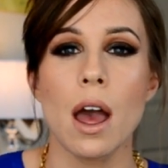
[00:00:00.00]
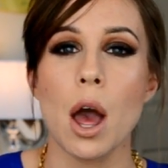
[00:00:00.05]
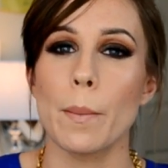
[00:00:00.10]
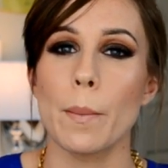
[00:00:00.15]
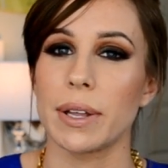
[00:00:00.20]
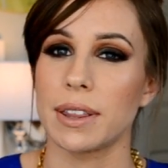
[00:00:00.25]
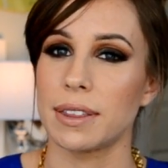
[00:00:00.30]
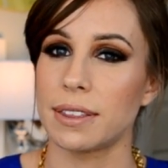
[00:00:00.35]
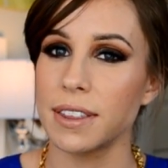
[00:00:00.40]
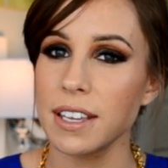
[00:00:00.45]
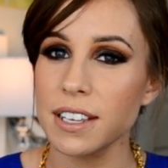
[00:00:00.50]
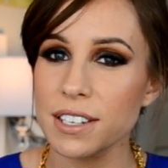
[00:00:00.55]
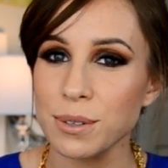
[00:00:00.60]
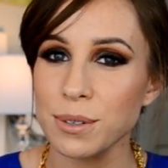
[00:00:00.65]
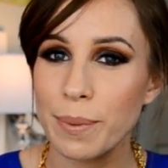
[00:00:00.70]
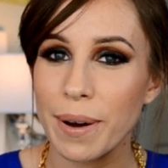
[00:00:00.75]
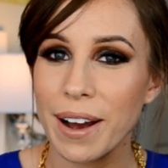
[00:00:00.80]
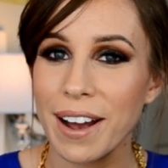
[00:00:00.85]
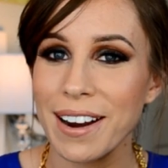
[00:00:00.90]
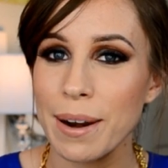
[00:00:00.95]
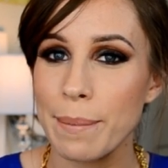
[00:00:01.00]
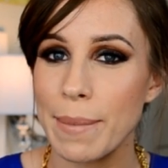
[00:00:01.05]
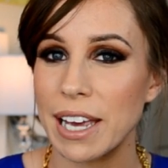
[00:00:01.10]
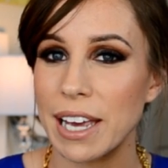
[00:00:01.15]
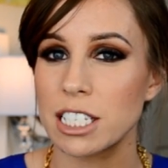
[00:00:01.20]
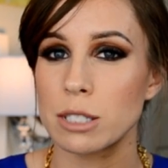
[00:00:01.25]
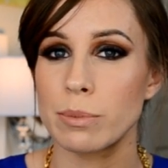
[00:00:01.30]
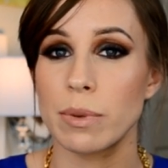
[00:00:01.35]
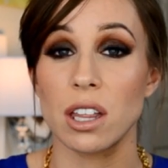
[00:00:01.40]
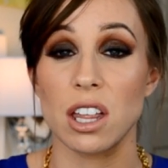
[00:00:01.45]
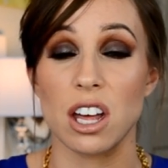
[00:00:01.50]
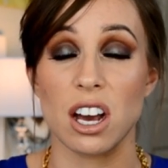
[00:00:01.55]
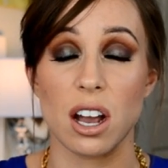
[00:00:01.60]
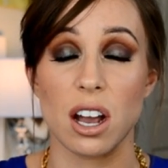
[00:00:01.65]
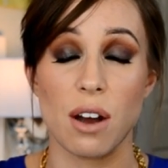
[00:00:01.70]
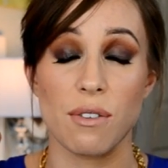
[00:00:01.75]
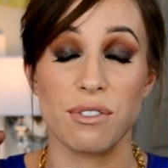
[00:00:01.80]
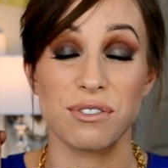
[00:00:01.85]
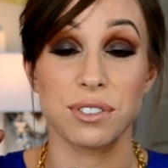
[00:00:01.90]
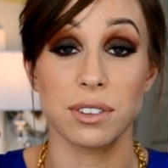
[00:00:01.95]
but this one makes me
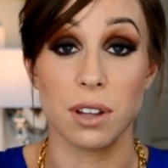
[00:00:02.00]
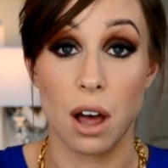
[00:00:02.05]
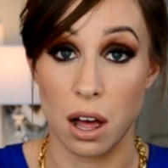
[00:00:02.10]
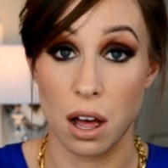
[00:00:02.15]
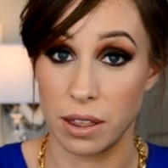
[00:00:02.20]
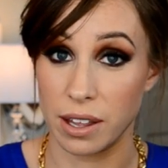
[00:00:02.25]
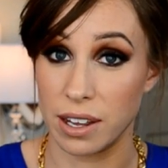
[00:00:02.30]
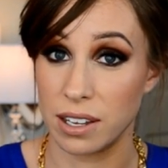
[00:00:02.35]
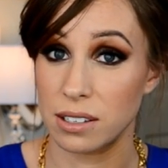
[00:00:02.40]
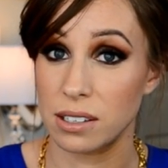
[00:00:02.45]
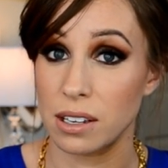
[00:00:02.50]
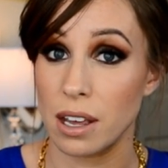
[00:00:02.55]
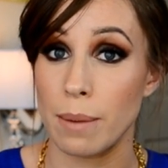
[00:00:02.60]
look flawless.